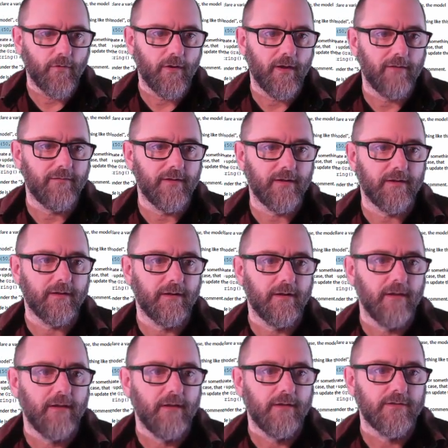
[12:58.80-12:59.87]
Private,
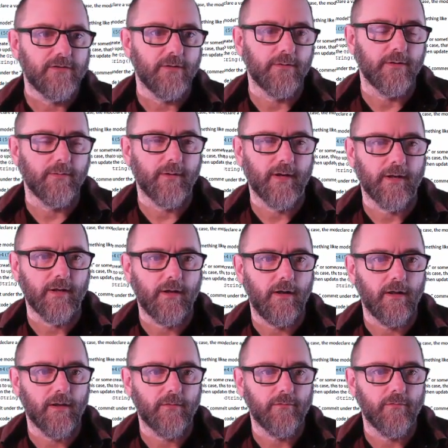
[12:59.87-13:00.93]
so we're going to
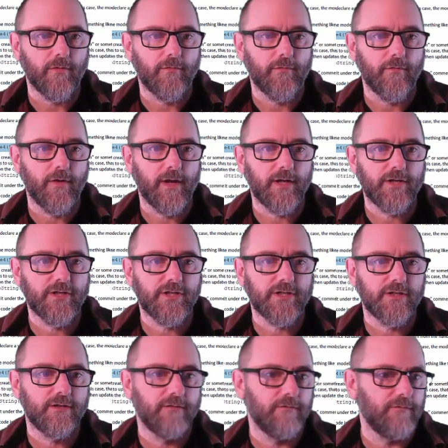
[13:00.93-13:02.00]
call it
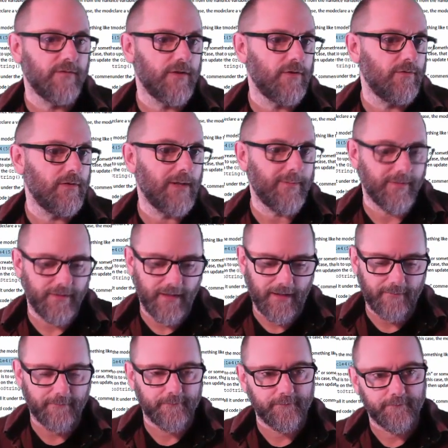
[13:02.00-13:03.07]
refresh view. How about
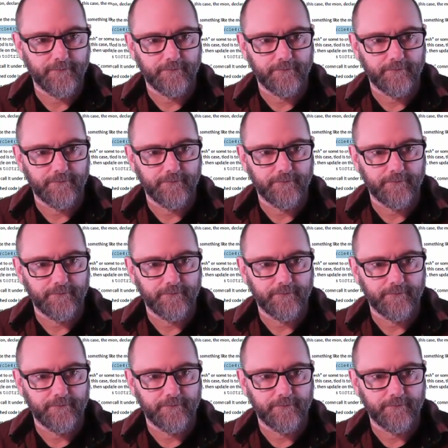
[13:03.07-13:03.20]
that?